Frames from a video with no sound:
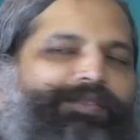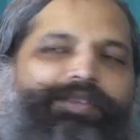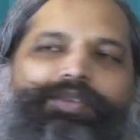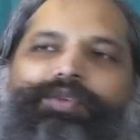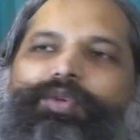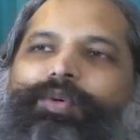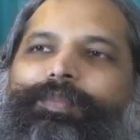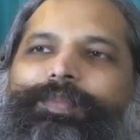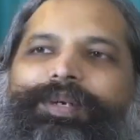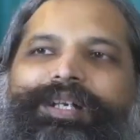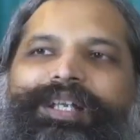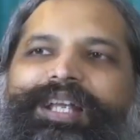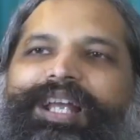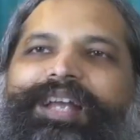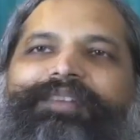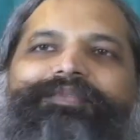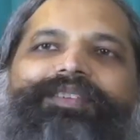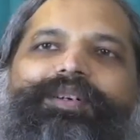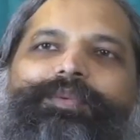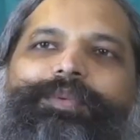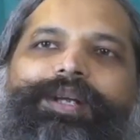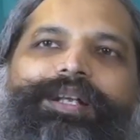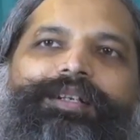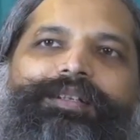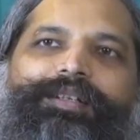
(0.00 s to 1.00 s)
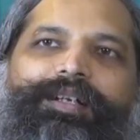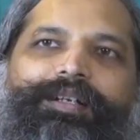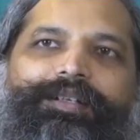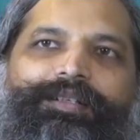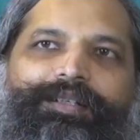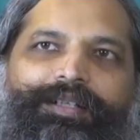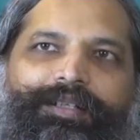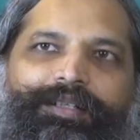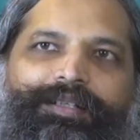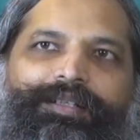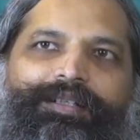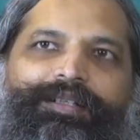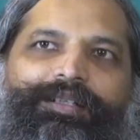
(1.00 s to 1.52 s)
Nobody ever went
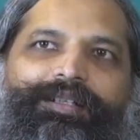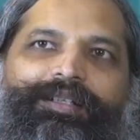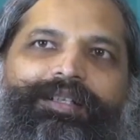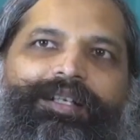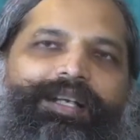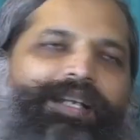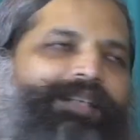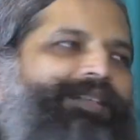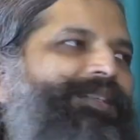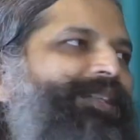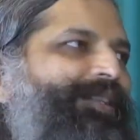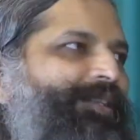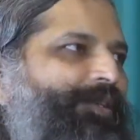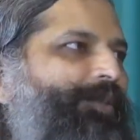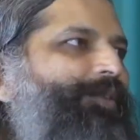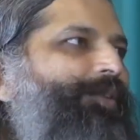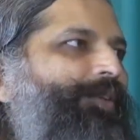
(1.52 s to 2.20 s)
hungry until the